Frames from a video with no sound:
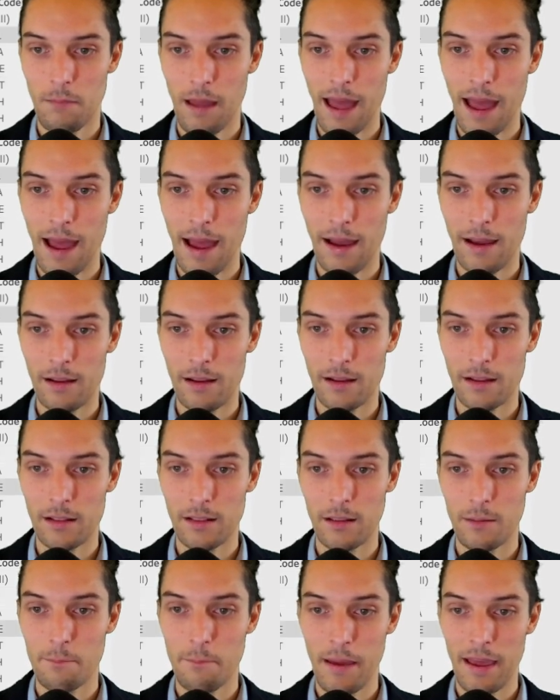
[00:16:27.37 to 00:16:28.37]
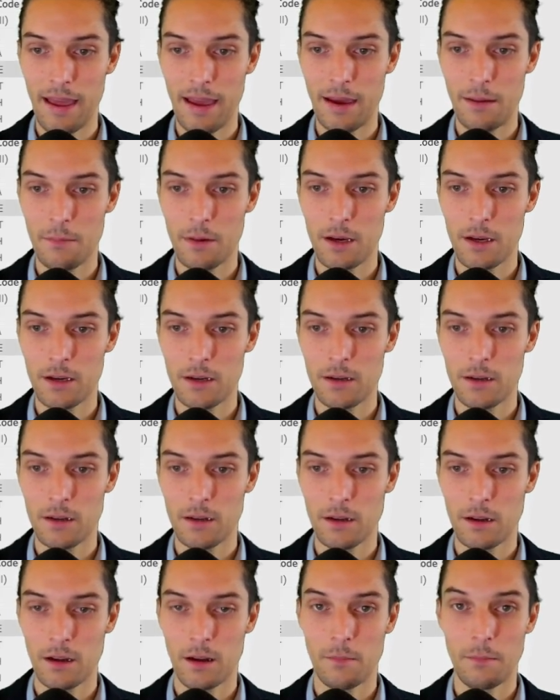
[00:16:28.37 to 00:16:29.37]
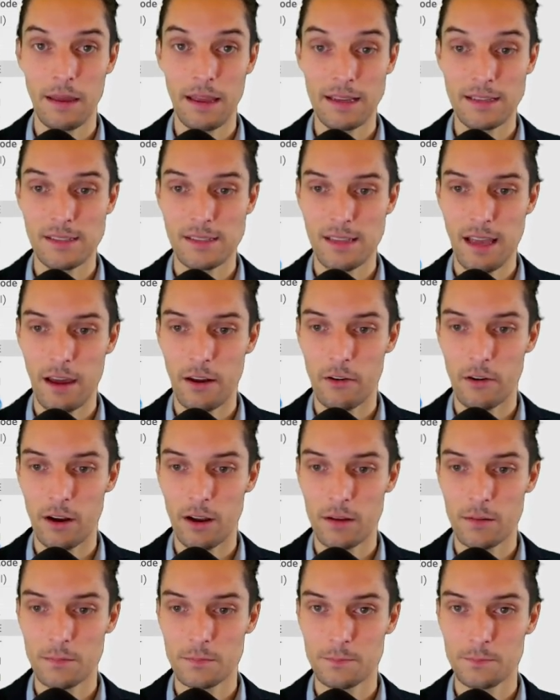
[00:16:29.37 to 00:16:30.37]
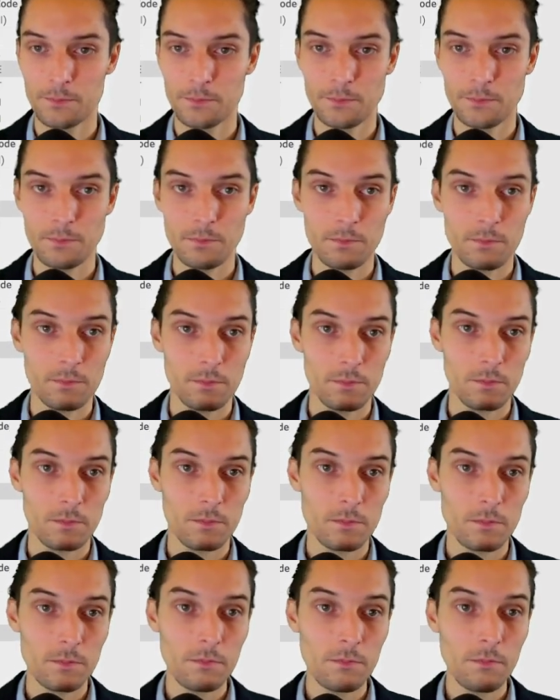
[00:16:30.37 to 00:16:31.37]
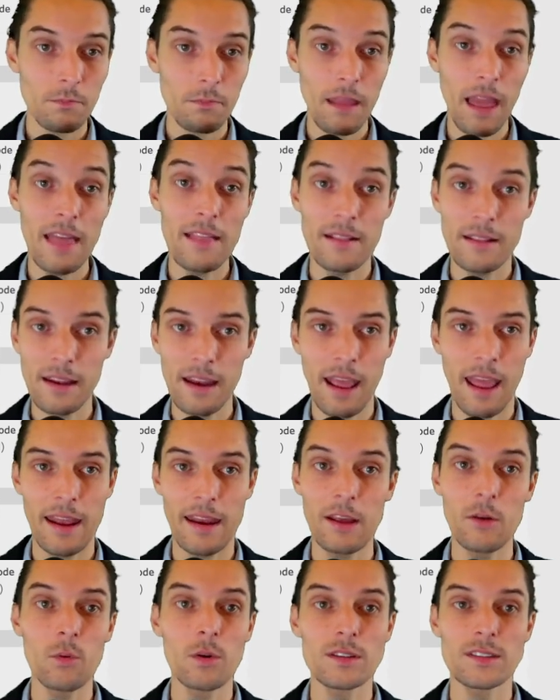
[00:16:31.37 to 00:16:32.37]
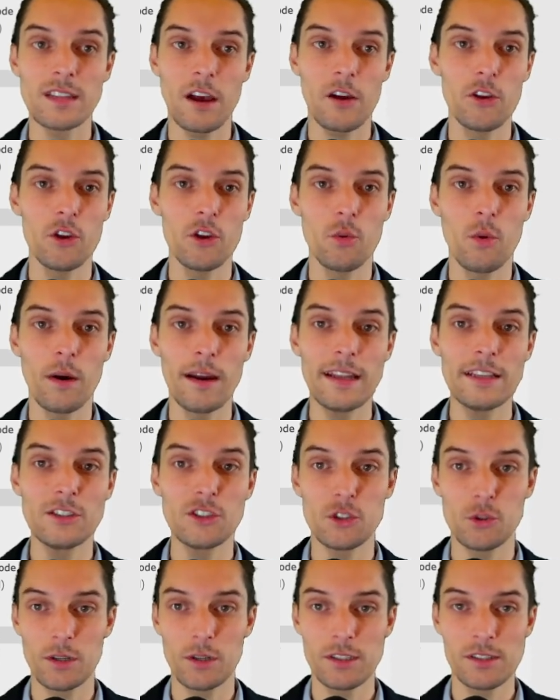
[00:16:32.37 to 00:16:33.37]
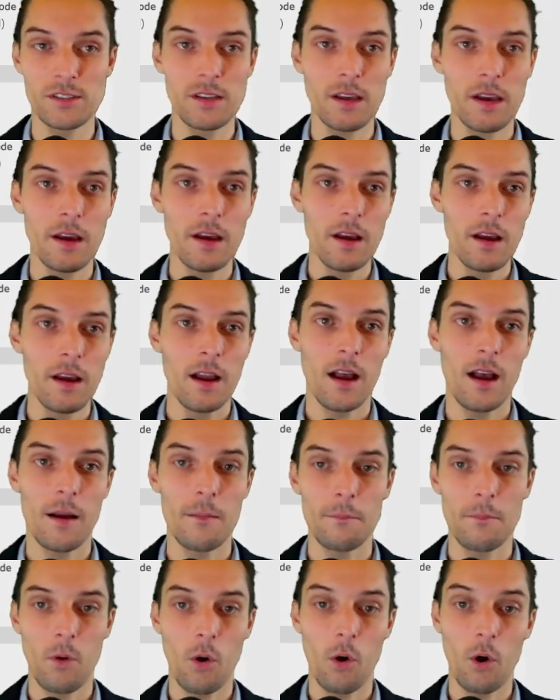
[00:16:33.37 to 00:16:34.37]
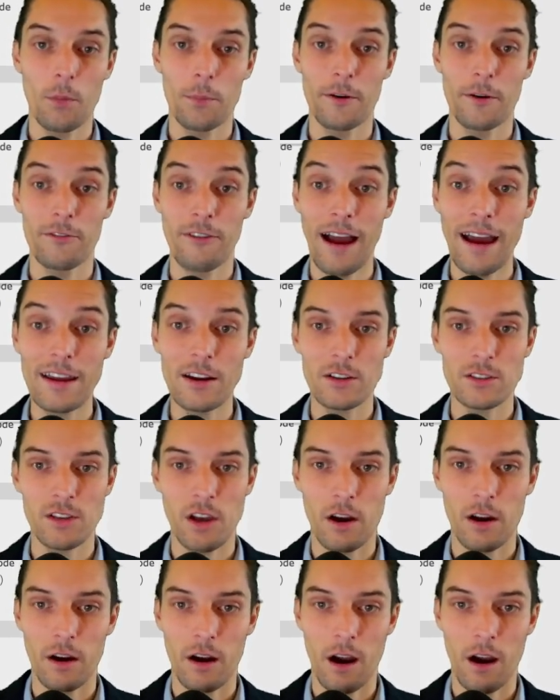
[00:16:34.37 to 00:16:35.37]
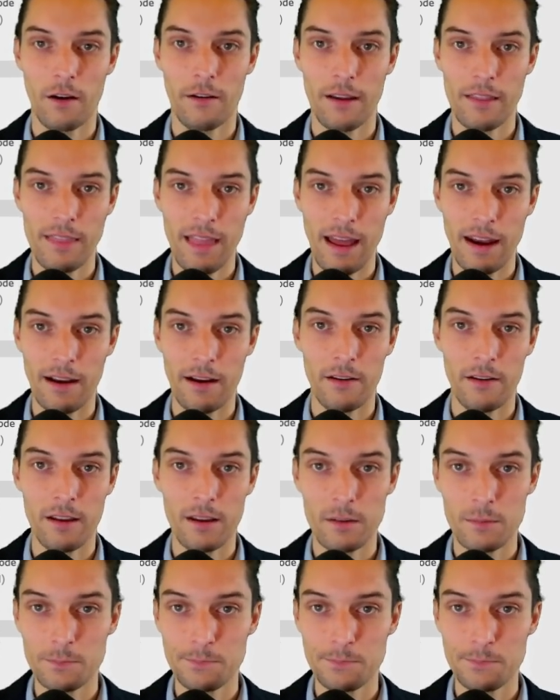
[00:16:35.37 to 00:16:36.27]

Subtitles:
Alabama, etc., and it will tell you what issuers or providers are in that area.